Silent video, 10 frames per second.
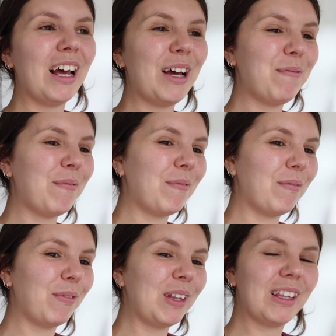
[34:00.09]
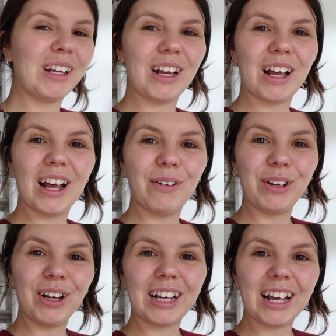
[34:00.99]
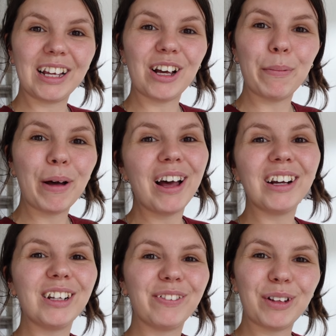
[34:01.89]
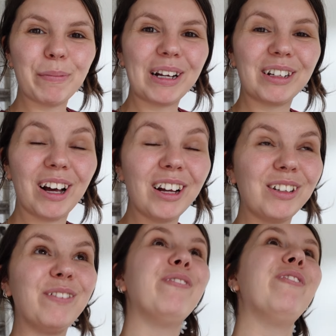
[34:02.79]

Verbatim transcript: um, with the, we are getting our pergola for the back garden,